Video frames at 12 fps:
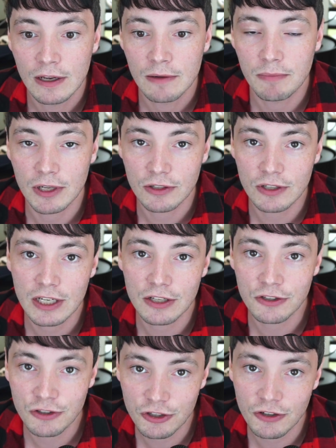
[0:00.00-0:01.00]
but you
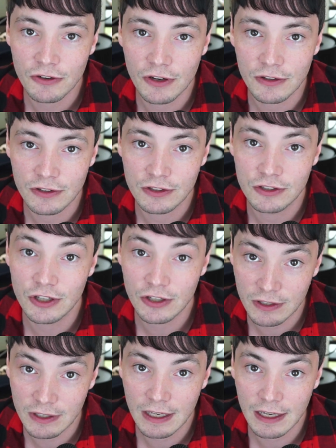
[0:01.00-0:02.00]
get insurance
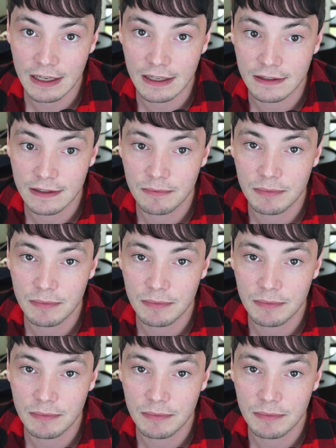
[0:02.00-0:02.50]
just in case